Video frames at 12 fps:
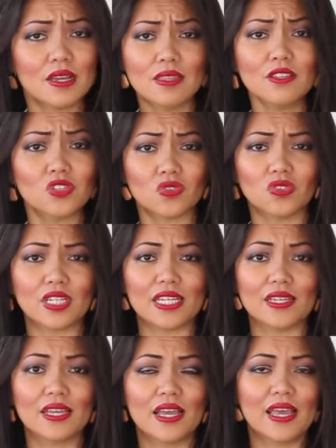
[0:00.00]
in the
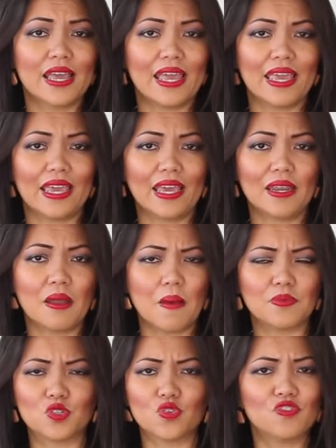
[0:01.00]
screen, and
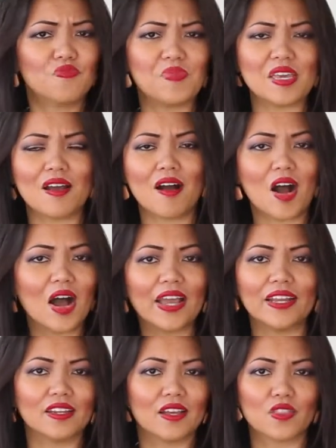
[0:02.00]
sort of
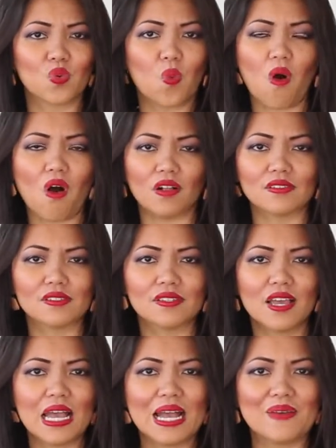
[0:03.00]
behind the
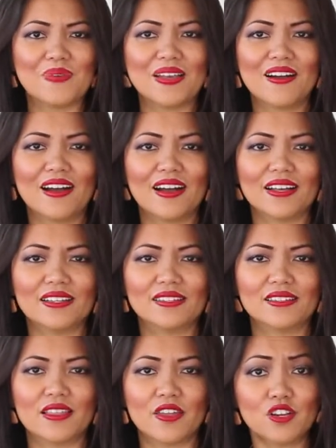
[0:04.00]
walls.
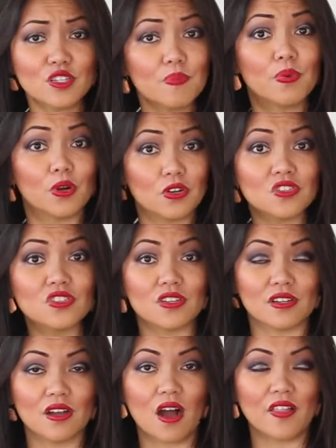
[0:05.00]
Because there's a
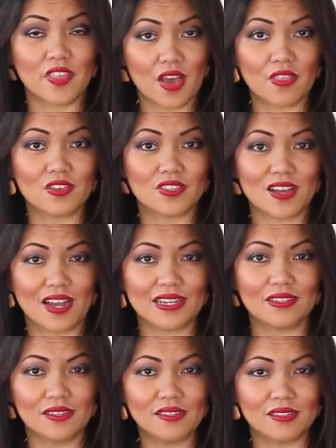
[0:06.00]
person on the other
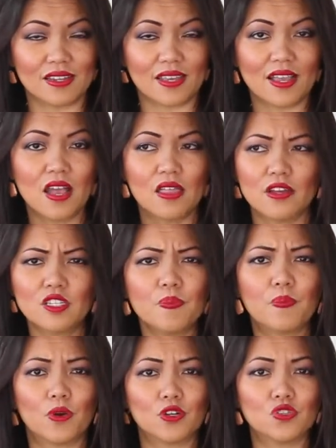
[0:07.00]
side listening. There's a
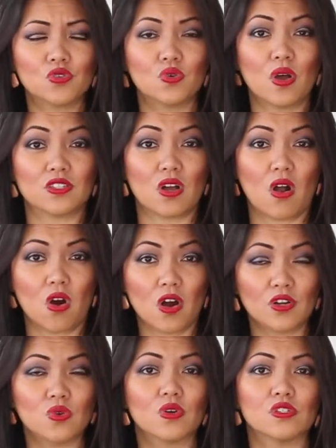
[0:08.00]
person who has a
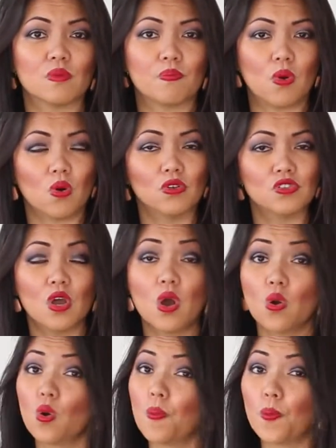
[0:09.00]
heart, who has a pulse,
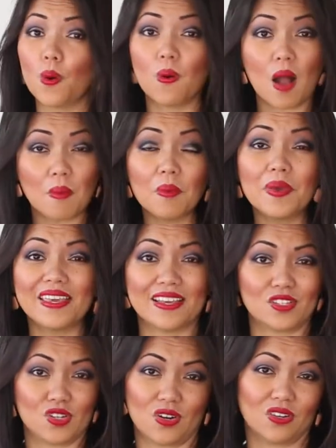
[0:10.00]
who probably
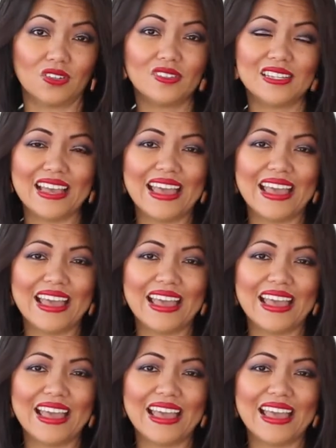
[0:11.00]
gets hurt,